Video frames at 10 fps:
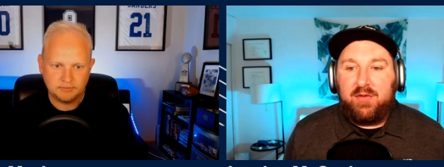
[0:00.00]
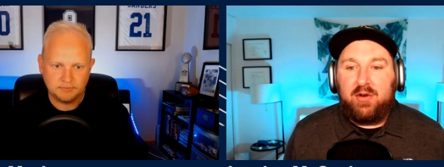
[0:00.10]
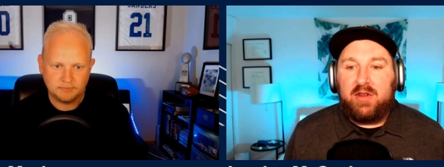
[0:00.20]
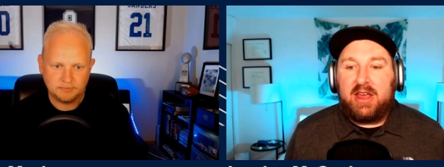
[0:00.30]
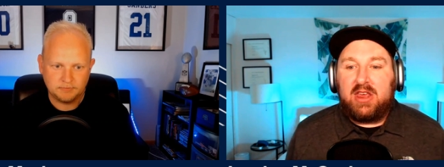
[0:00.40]

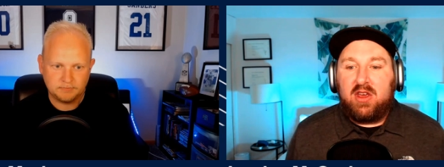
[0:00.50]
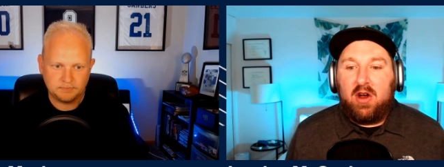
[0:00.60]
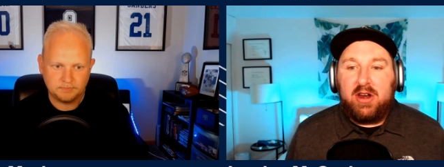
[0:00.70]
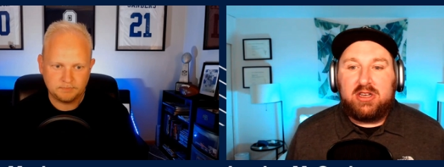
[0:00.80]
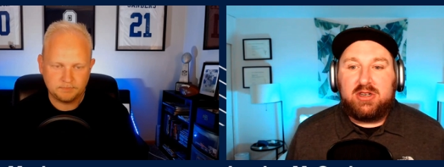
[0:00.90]
Speaker 1: for like
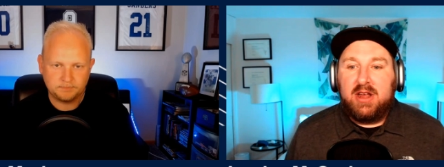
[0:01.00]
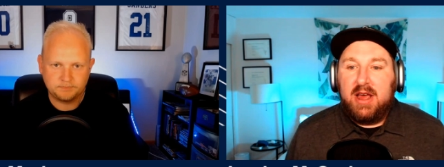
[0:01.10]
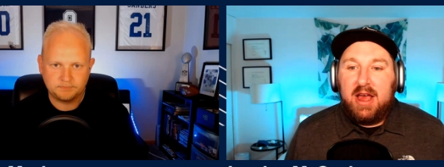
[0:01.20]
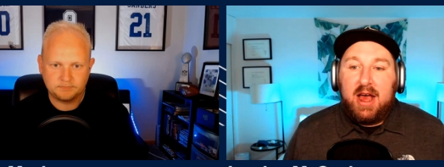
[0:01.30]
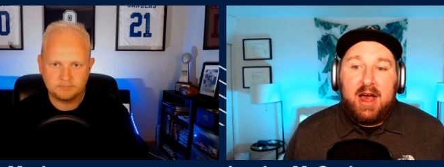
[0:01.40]
yardage.
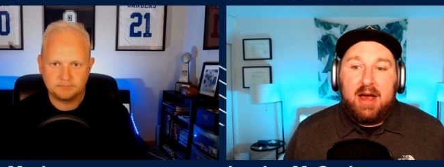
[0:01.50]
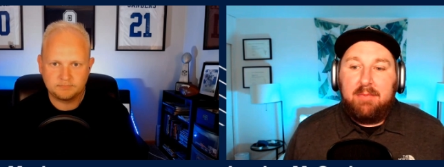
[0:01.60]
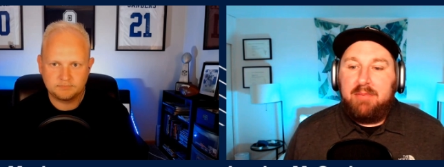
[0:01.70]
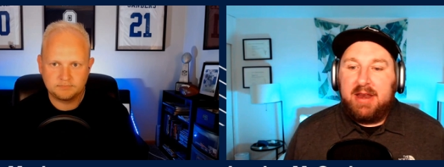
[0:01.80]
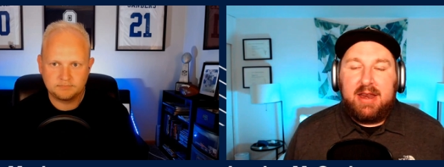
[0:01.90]

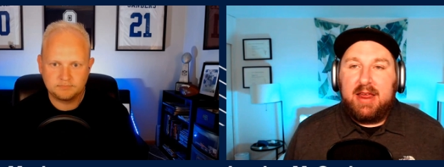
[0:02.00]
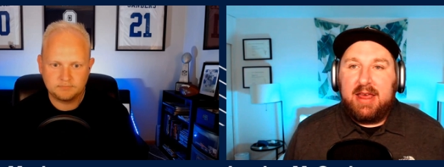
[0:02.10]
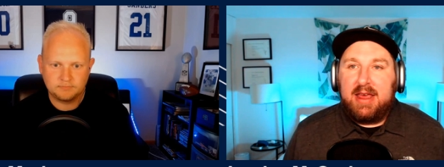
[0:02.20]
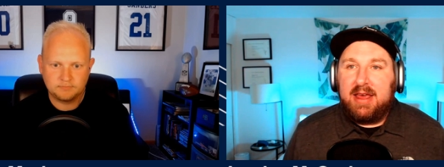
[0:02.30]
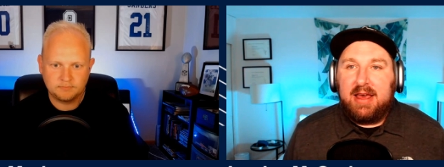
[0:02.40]
But
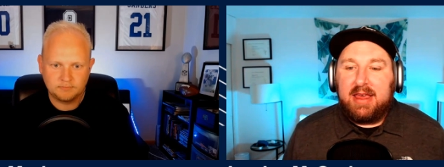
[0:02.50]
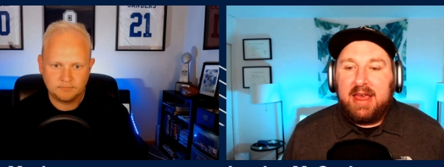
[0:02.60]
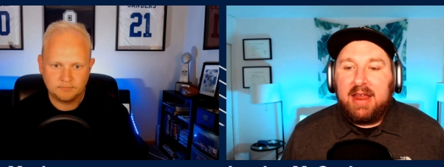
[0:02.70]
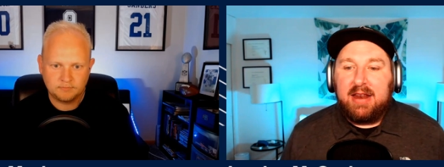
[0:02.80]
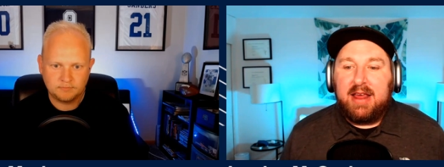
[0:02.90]

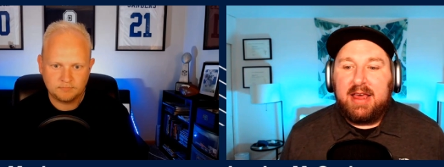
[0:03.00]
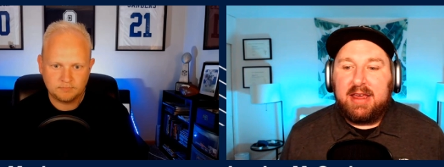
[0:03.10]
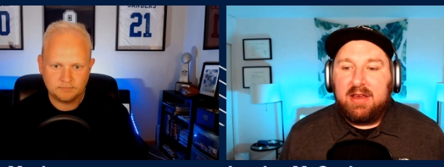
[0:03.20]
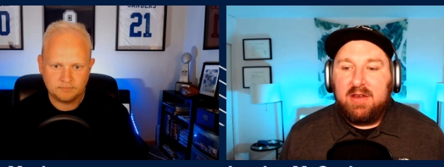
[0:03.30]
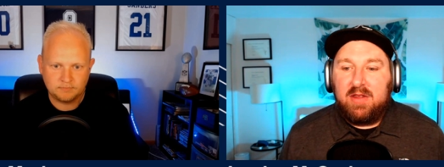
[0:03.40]
again,
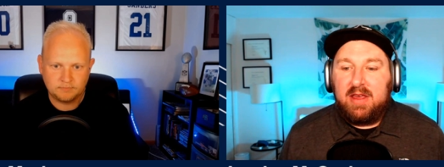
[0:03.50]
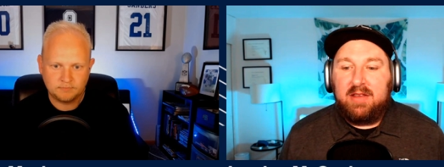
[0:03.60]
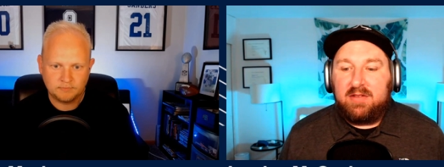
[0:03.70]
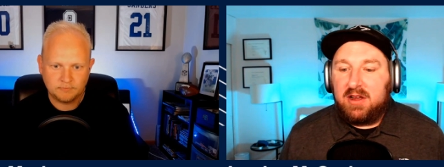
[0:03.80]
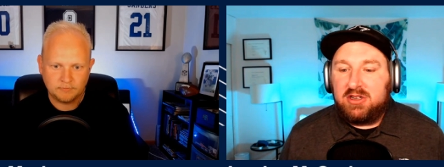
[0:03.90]
like
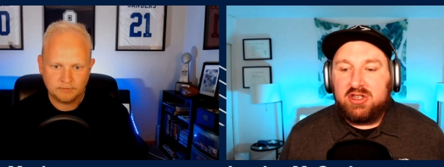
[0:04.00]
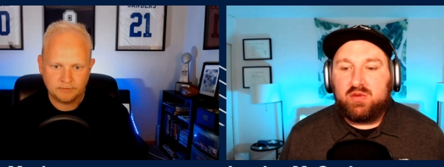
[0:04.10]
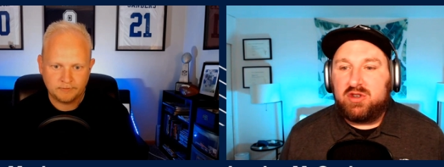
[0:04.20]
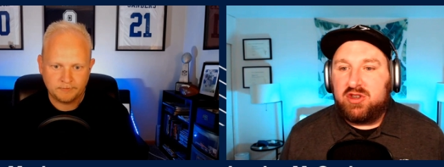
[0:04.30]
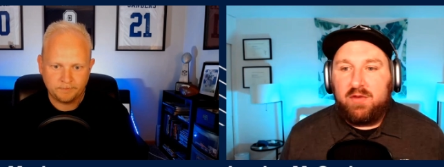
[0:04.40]
his
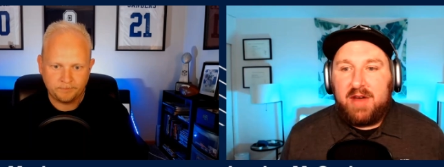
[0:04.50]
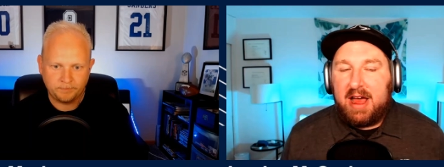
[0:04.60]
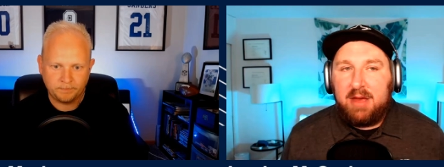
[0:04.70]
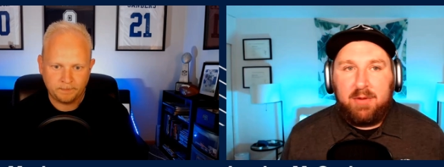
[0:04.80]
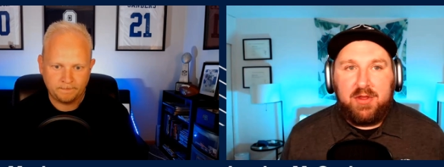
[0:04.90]
touches were so
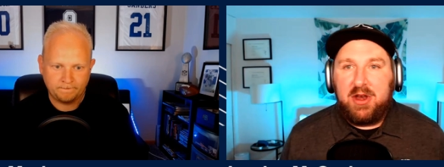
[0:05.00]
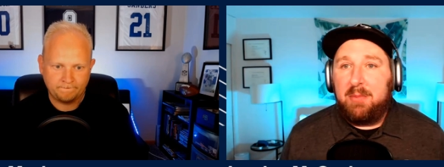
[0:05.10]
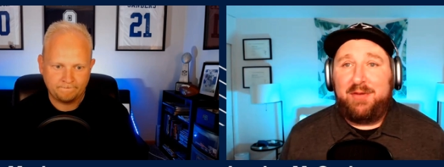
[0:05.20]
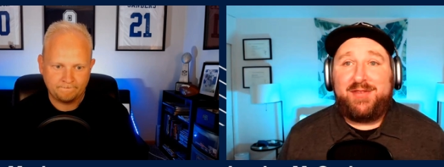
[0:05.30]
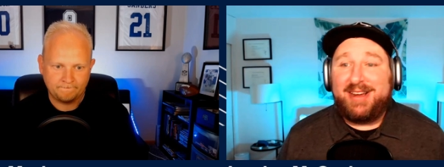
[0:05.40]
valuable. The
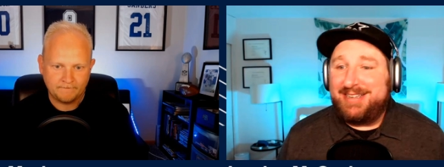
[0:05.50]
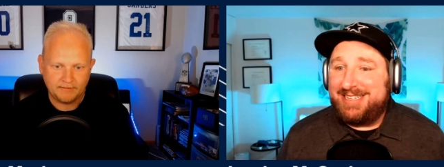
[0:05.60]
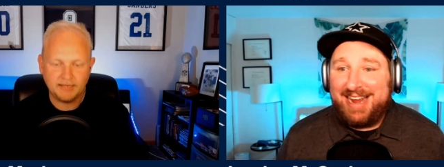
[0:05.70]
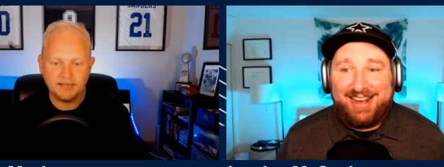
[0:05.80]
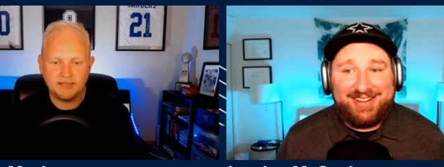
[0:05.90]
number of
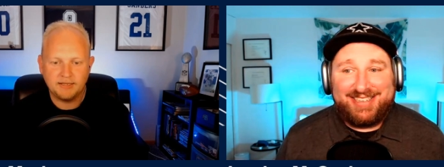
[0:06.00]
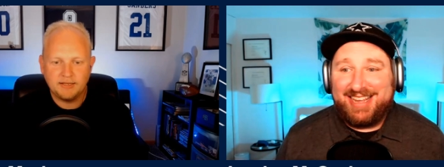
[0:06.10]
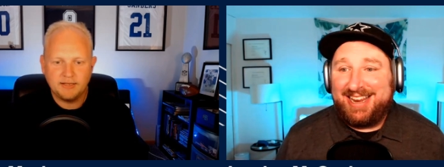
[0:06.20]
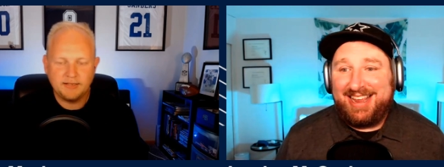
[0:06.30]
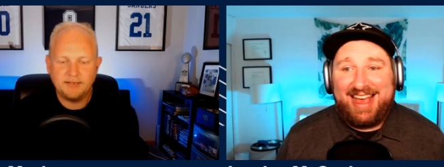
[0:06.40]
Speaker 2: touchdowns
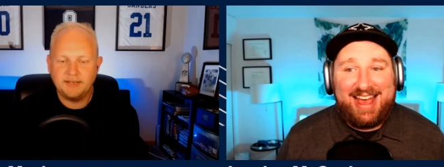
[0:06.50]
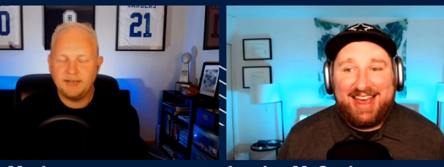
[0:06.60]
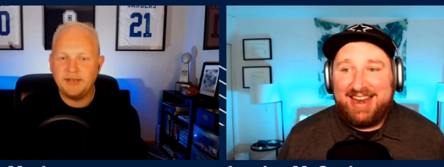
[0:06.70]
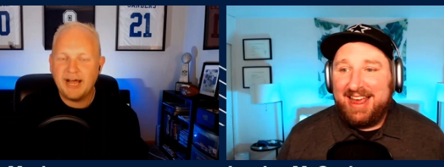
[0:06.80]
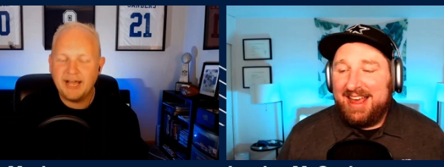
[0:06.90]
that he
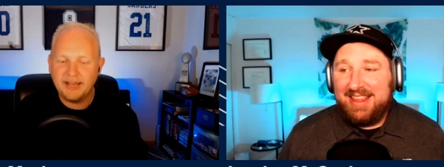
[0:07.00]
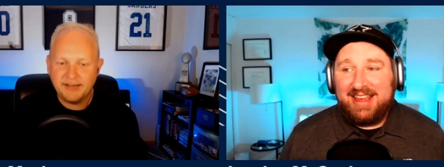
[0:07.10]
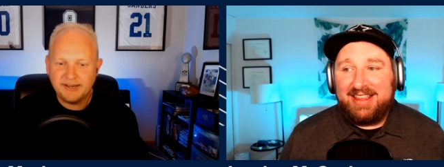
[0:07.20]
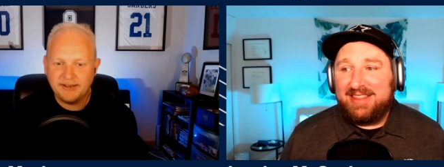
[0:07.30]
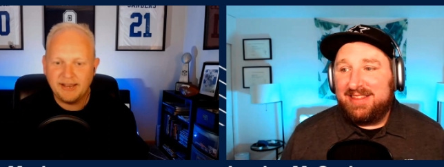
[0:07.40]
had,
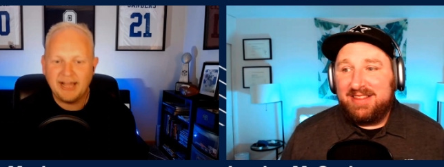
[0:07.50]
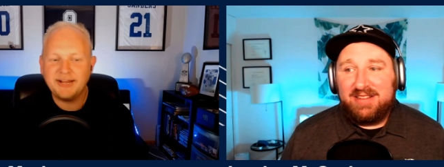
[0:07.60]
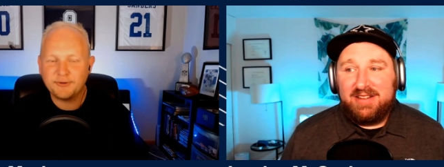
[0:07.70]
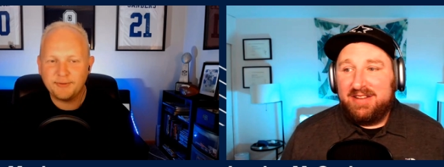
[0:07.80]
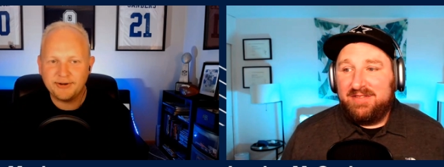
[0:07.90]
like 9
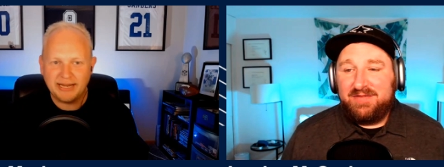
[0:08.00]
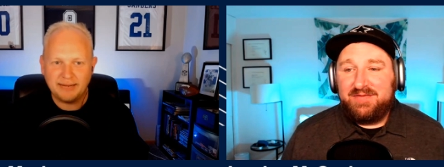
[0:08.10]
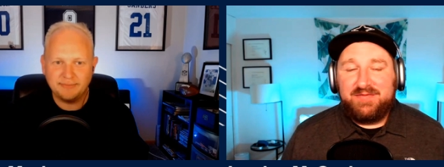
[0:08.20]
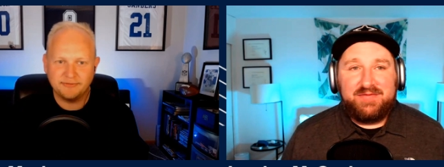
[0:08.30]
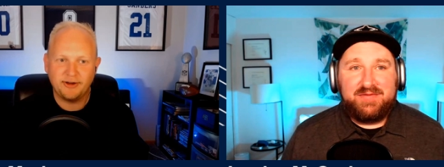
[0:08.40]
career
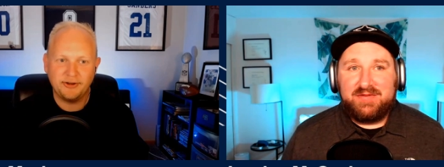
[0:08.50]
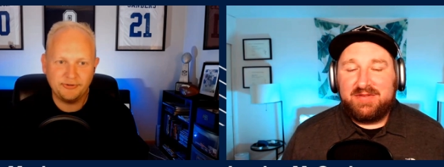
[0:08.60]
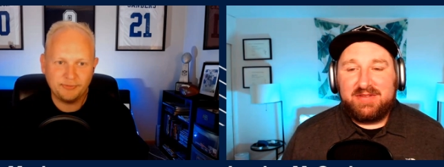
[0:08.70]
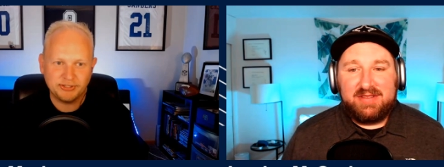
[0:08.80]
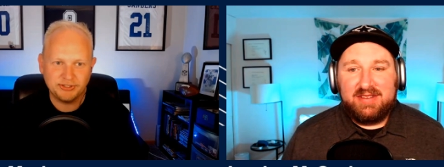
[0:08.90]
games of
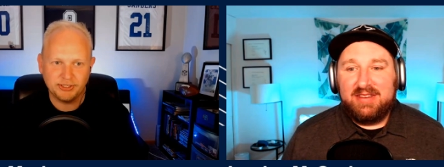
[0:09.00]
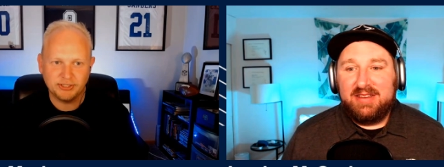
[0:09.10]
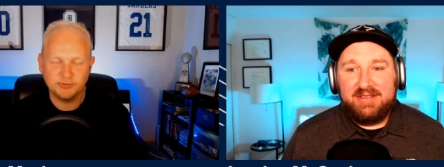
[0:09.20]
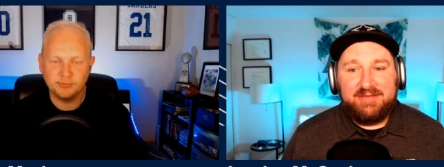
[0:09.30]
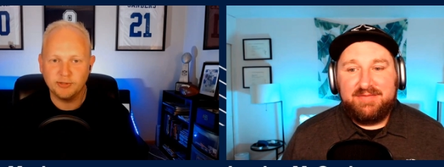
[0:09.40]
100 rushing
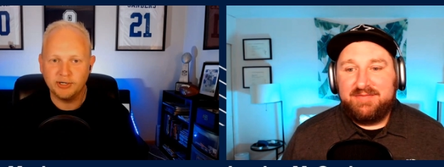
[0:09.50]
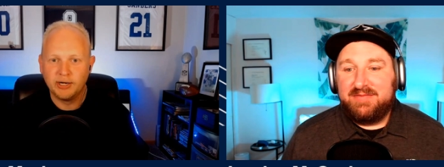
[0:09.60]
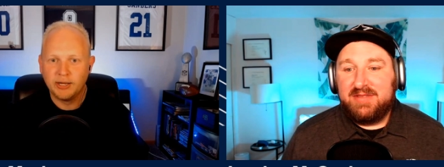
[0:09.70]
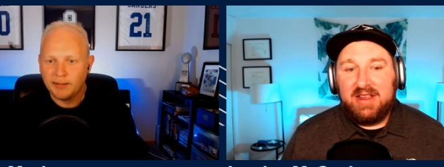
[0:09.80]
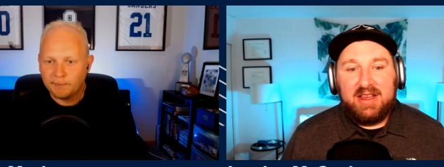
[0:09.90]
yards or more,
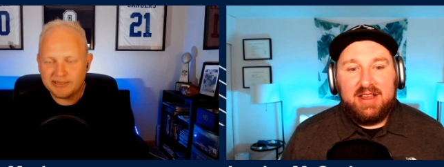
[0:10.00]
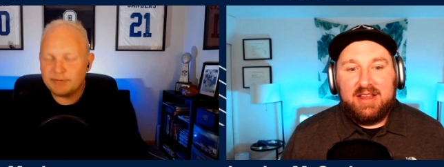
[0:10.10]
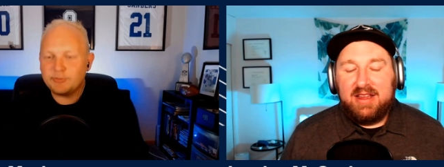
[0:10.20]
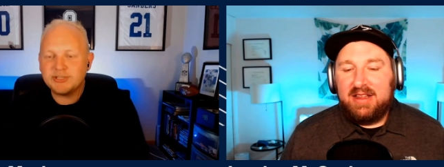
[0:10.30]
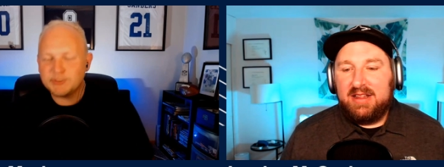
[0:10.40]
but
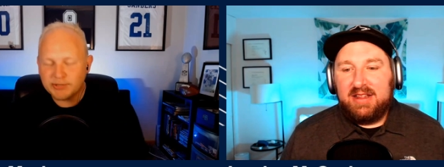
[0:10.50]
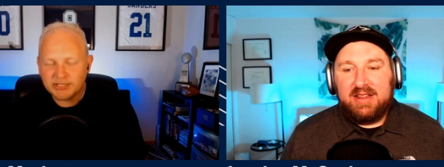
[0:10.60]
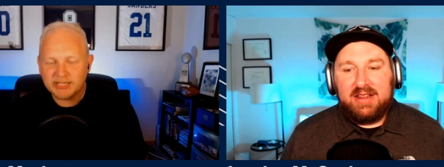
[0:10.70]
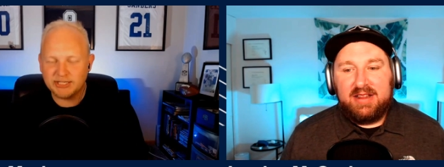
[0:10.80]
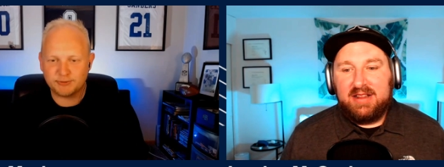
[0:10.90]
that wasn't
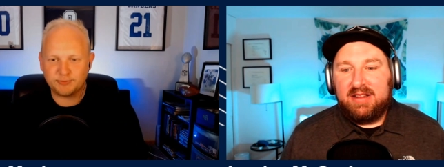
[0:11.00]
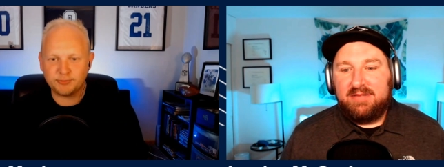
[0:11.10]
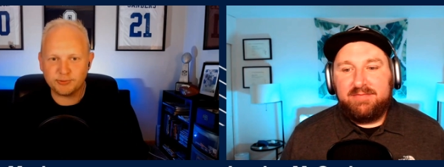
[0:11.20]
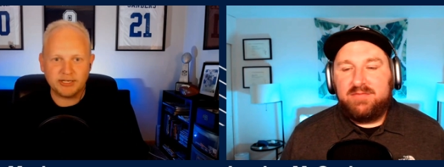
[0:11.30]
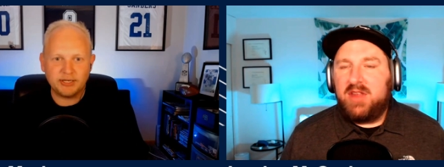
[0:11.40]
really his role.